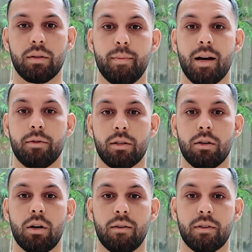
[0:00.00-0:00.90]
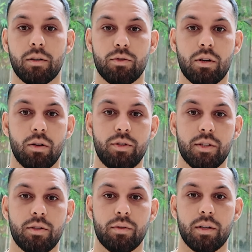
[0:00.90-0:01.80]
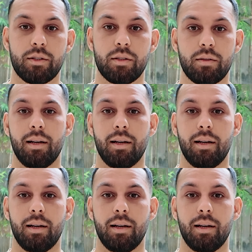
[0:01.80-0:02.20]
to be able to look after those closest to us.